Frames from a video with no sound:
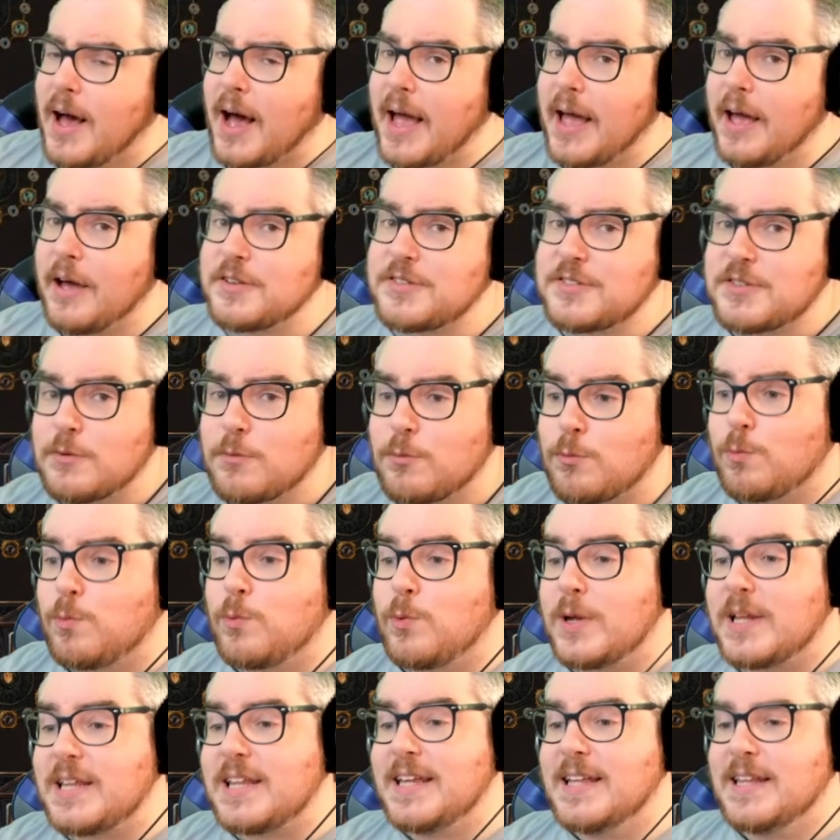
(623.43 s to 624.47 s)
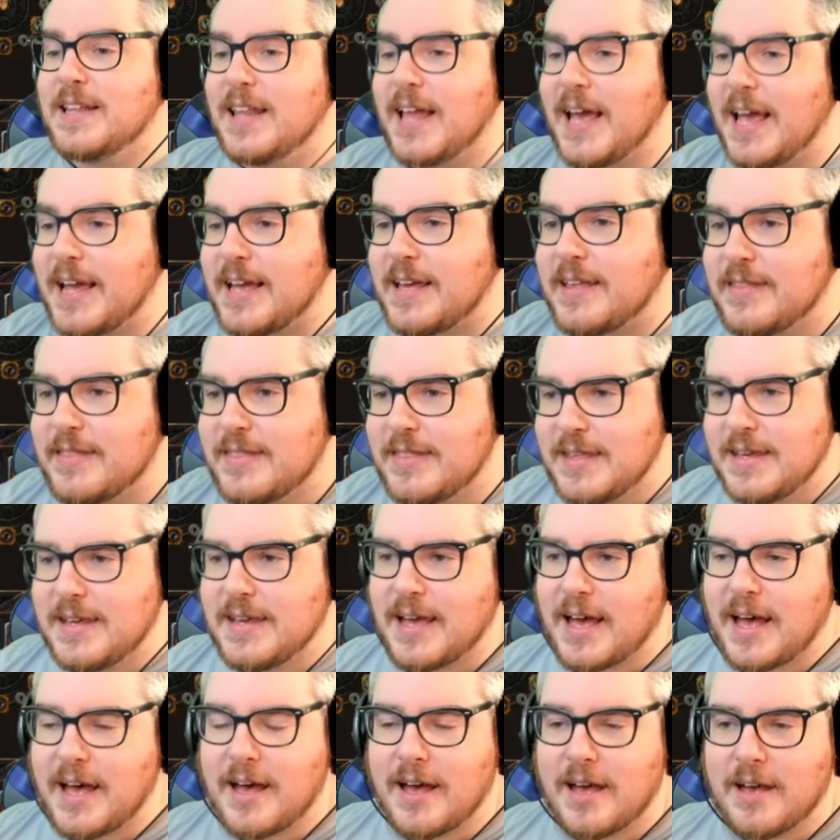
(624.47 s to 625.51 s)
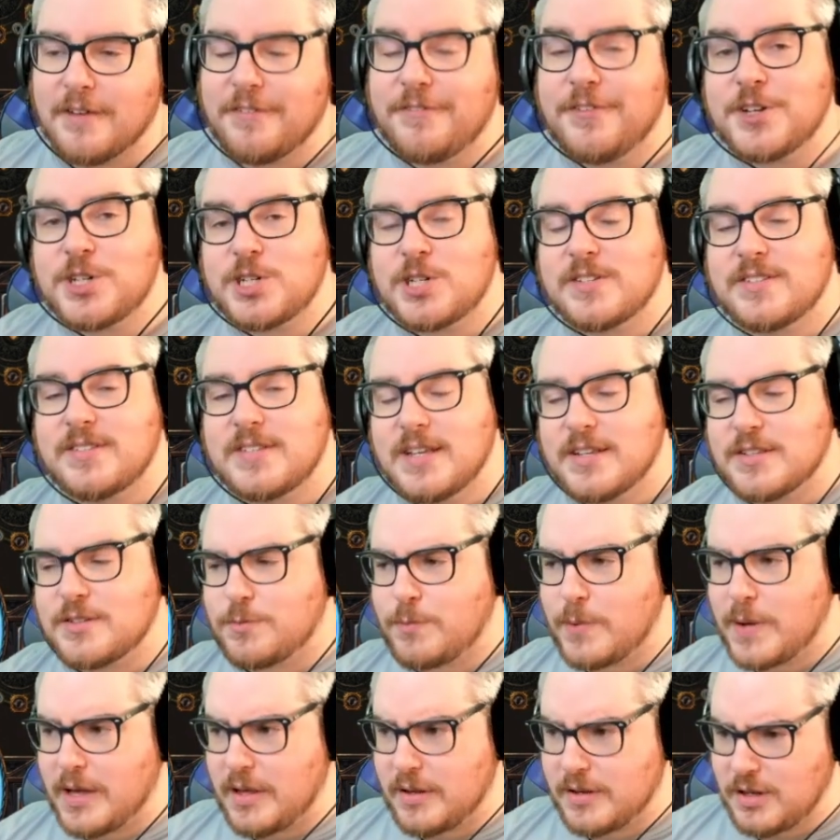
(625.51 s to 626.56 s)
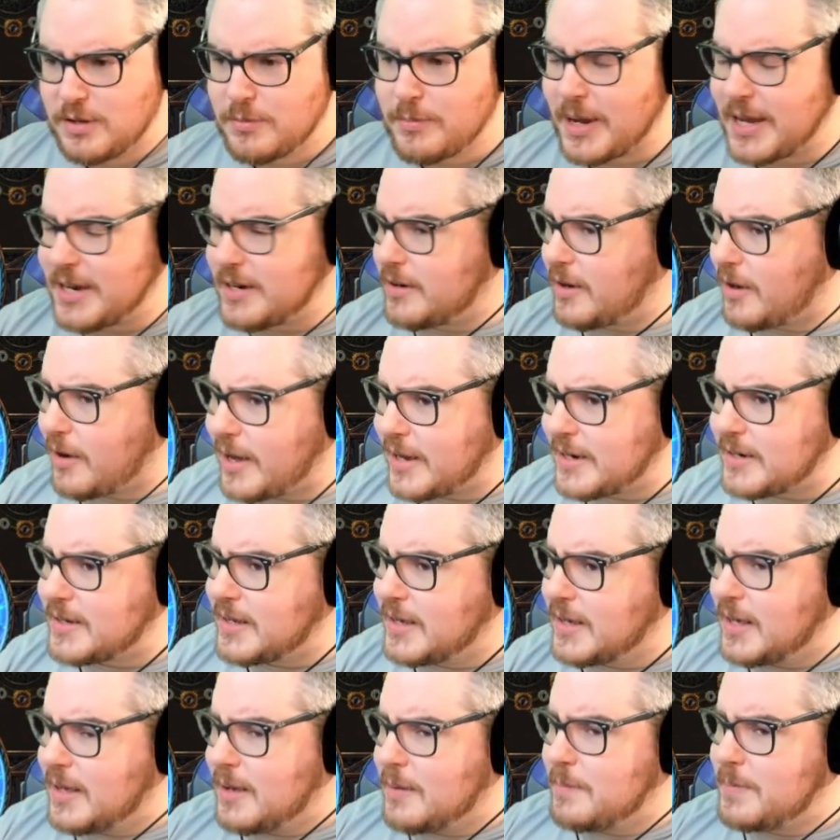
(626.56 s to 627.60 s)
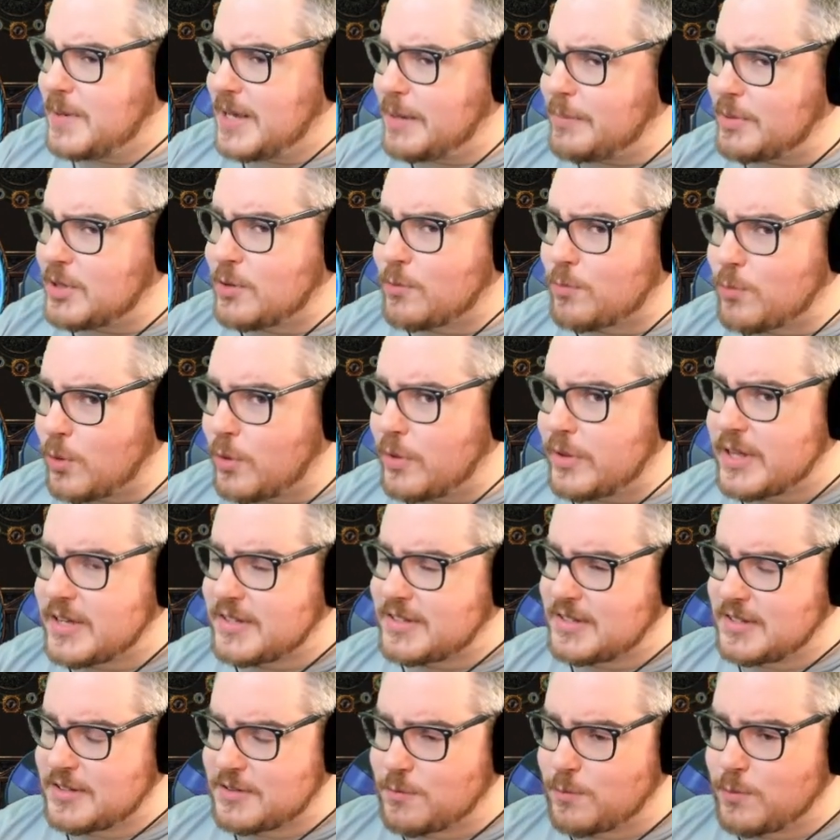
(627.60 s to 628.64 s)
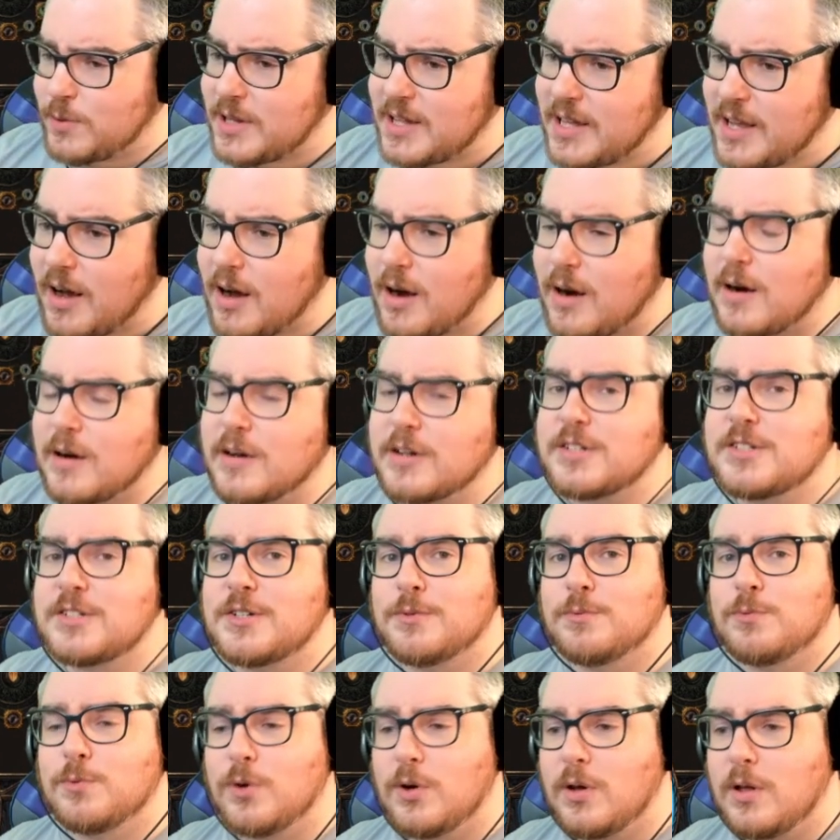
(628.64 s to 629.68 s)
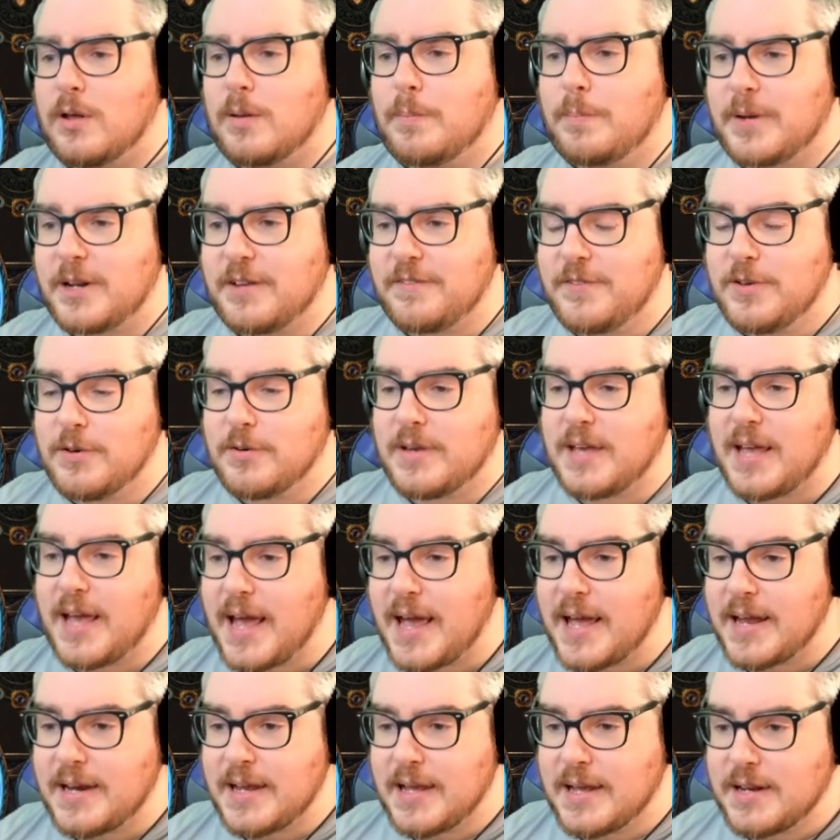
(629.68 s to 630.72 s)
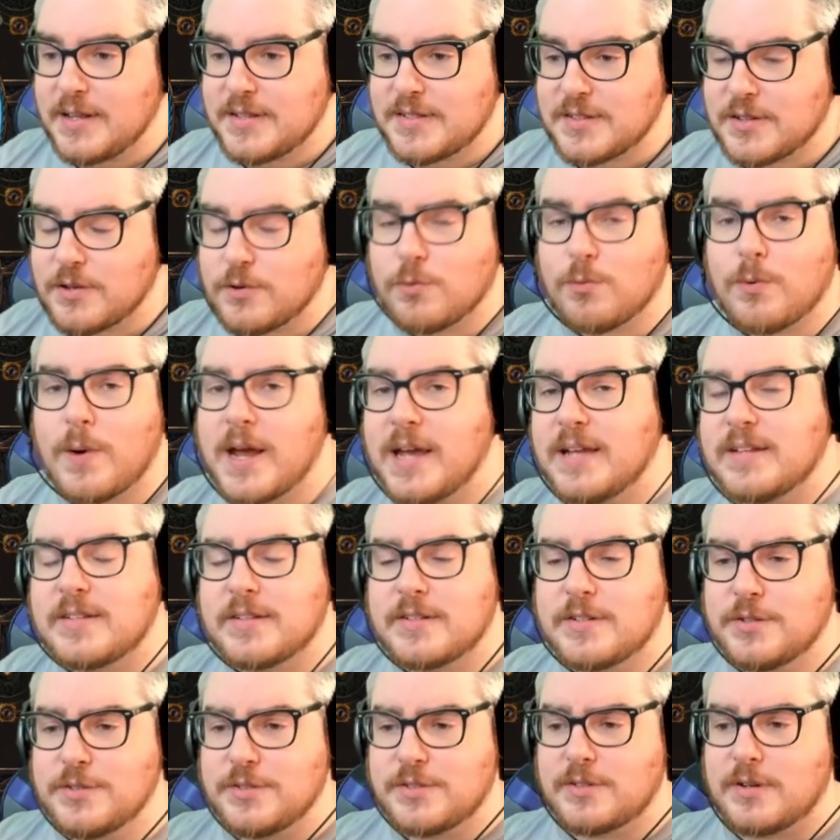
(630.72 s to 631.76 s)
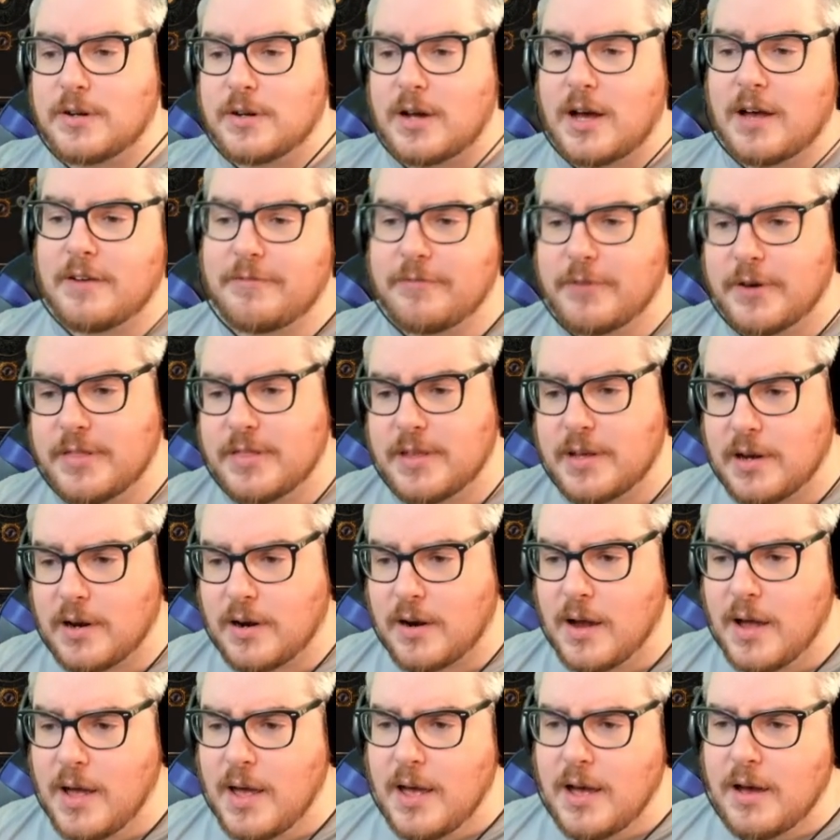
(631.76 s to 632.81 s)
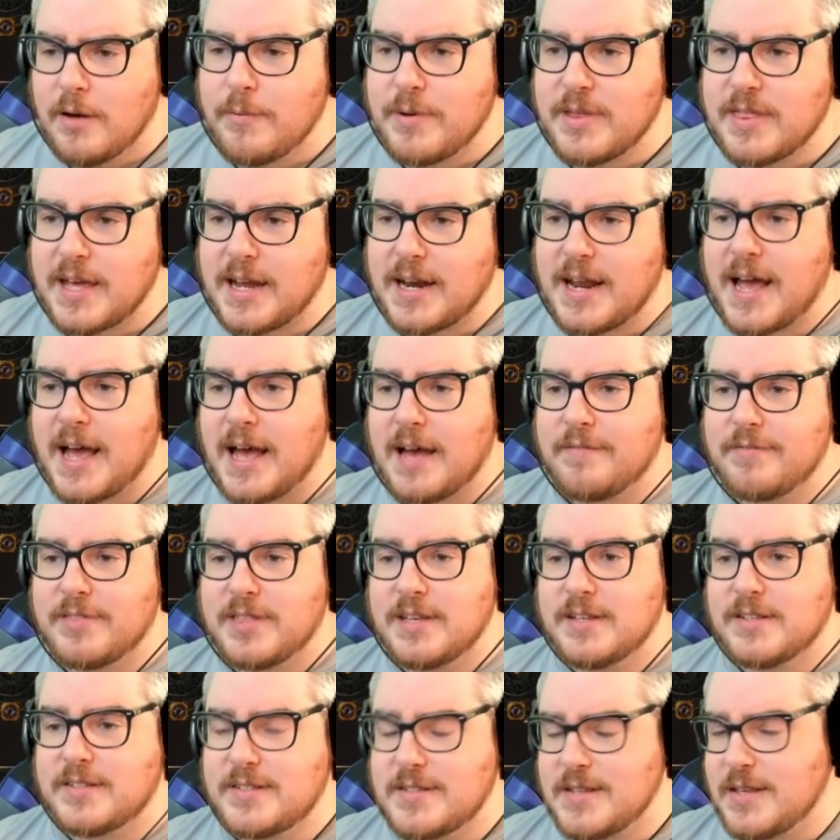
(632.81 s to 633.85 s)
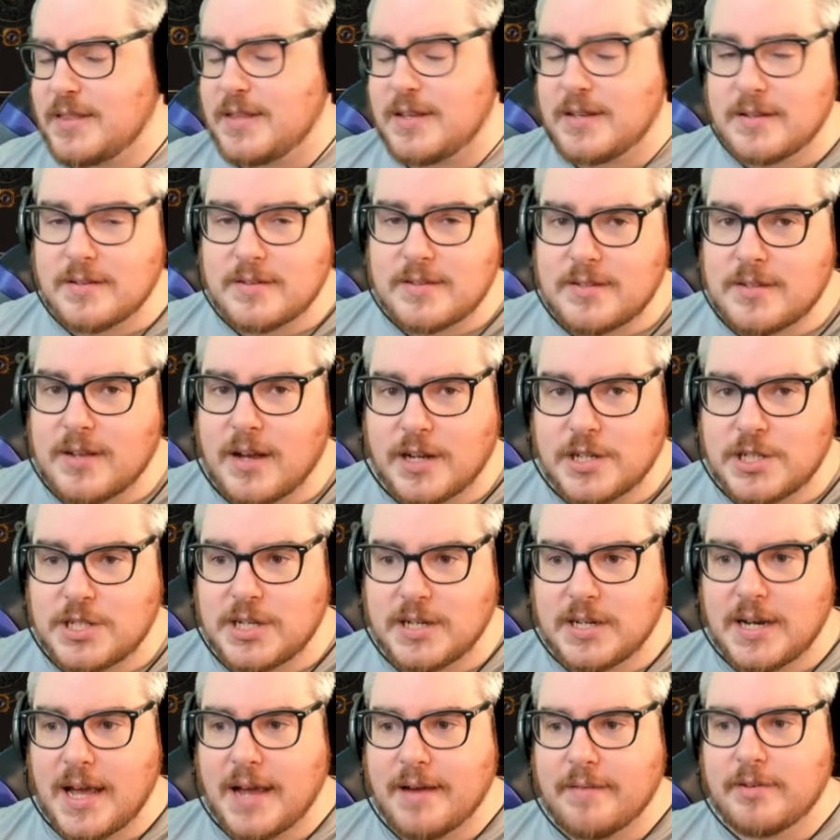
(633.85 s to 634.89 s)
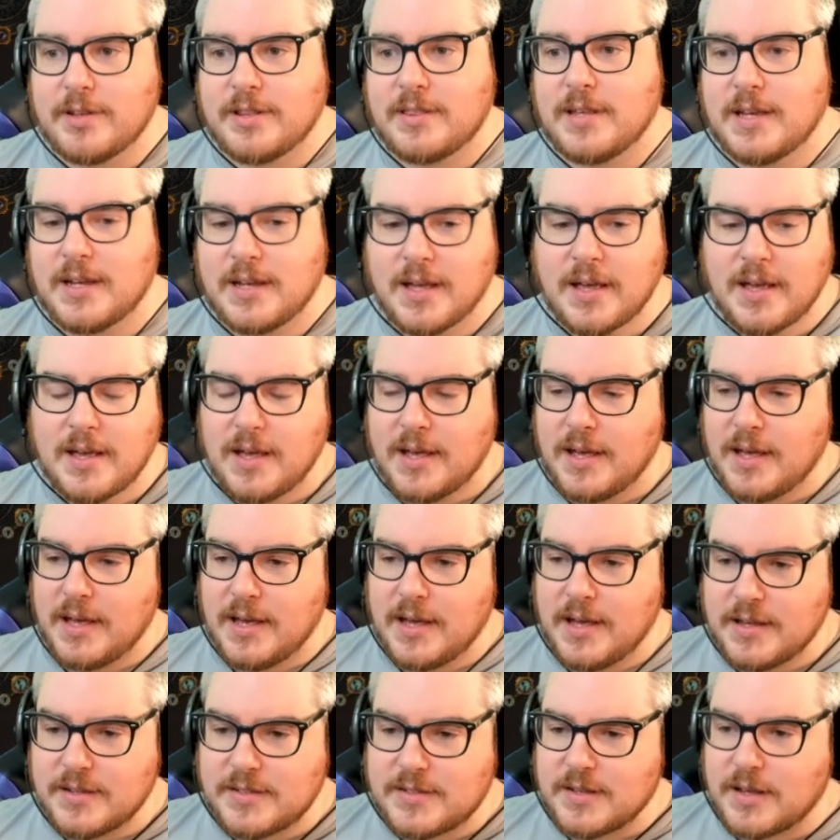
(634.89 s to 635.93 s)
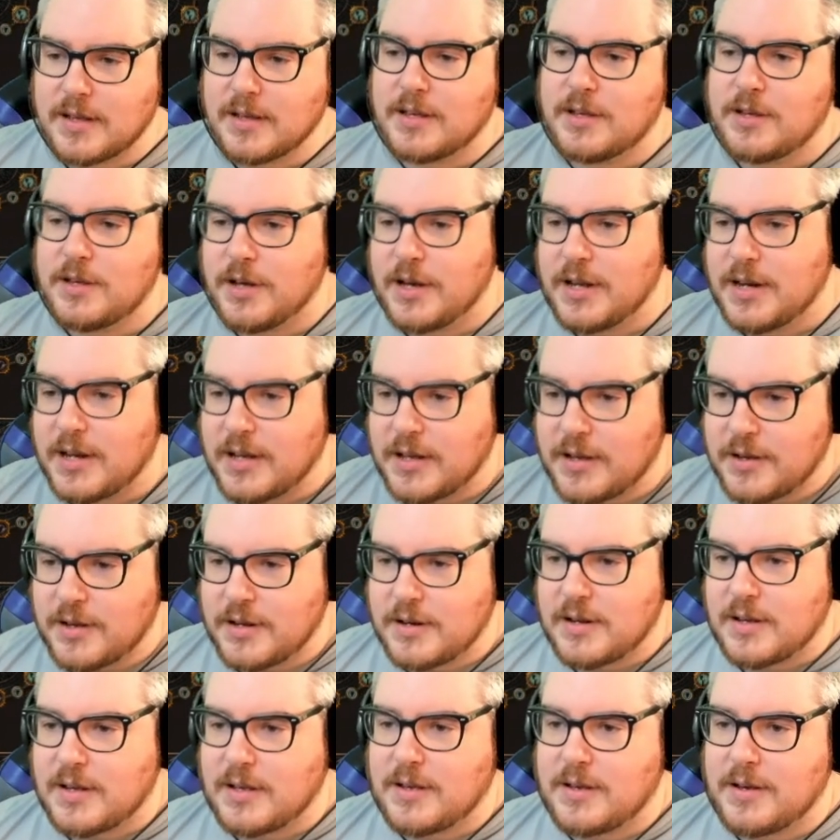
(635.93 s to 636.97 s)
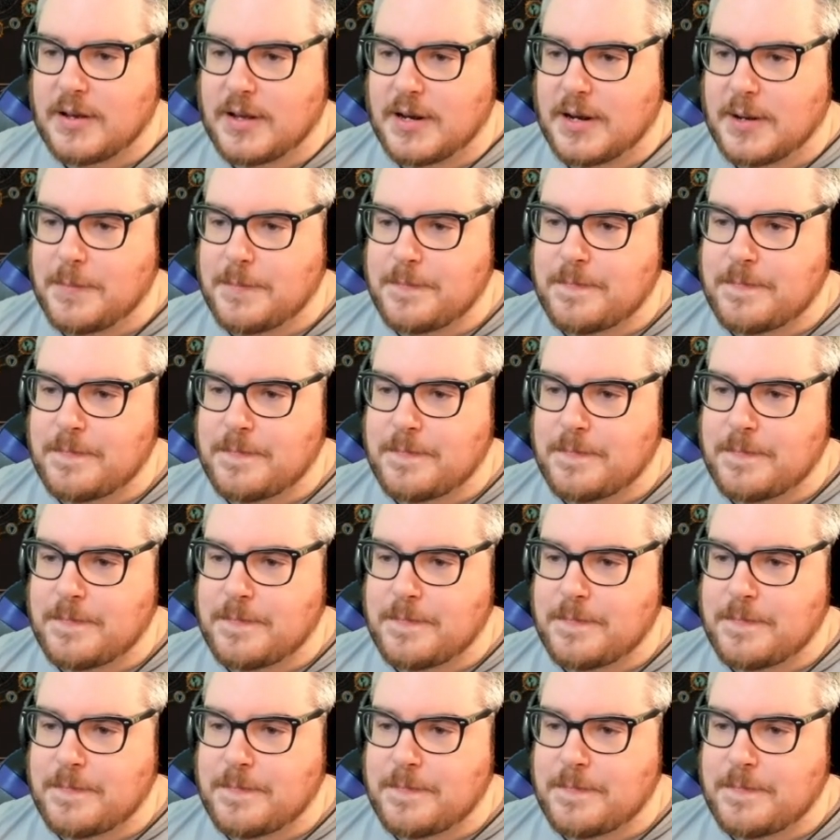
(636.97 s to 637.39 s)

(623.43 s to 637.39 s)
I also really like the efficiency as well. You might not be able to roll this. It's really hard to roll, but if you can, it is great to start off with here. We then have the Seething, Staunching, everything is good, good, good.